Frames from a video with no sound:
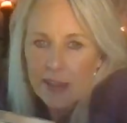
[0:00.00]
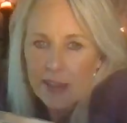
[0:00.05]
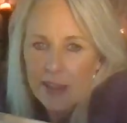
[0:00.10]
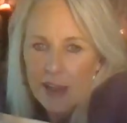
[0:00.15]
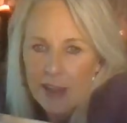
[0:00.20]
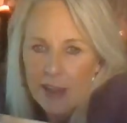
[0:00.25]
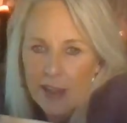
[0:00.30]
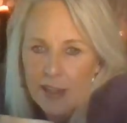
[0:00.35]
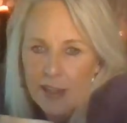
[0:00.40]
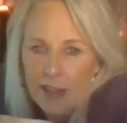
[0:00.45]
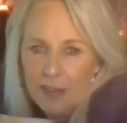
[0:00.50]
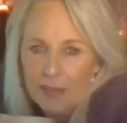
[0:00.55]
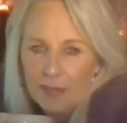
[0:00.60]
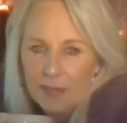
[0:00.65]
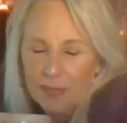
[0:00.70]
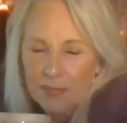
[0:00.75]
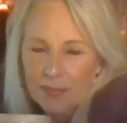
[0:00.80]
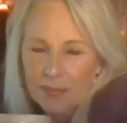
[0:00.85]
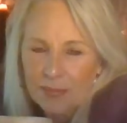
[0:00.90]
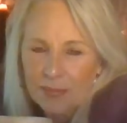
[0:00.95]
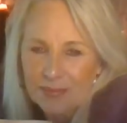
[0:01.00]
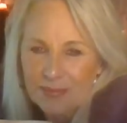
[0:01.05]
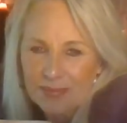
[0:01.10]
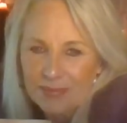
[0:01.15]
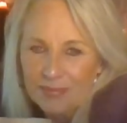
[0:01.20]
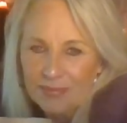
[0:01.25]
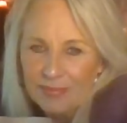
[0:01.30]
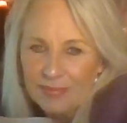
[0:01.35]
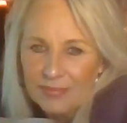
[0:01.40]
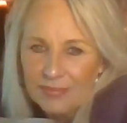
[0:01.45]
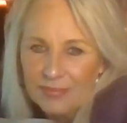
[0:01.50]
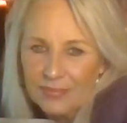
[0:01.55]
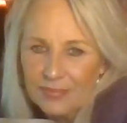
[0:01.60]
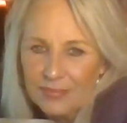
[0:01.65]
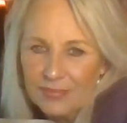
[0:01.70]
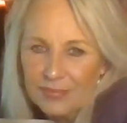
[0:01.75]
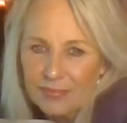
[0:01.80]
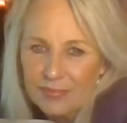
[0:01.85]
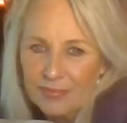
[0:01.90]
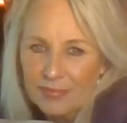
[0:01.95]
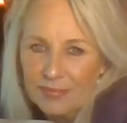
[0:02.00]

Nothing is said.